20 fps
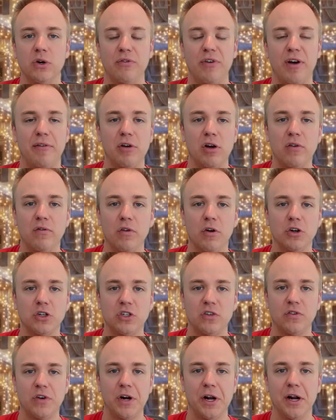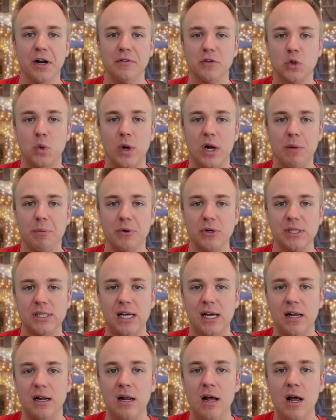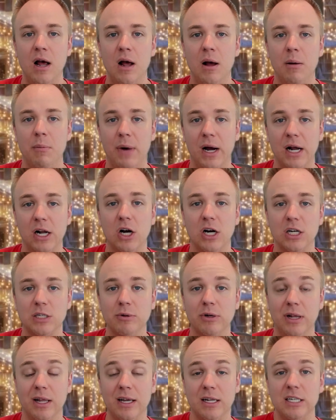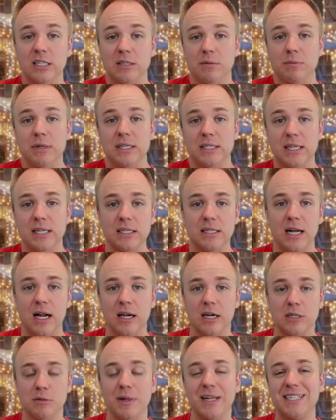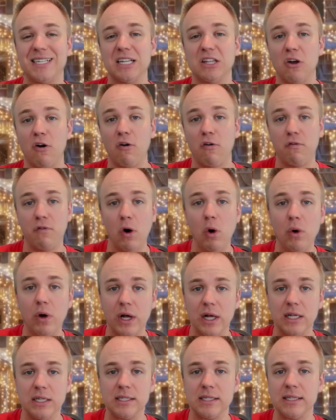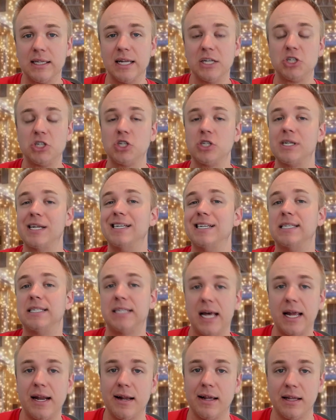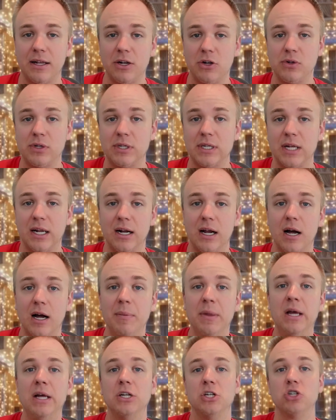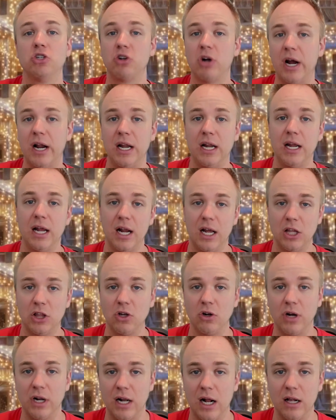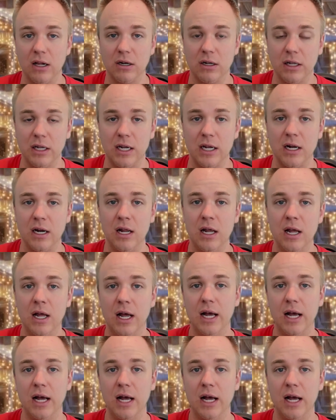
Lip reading: If I have a conversion rate of 20%, my cost per click needs to be $6. But that's not the focus. That's just a setting that you set up to try to get a $30 lead.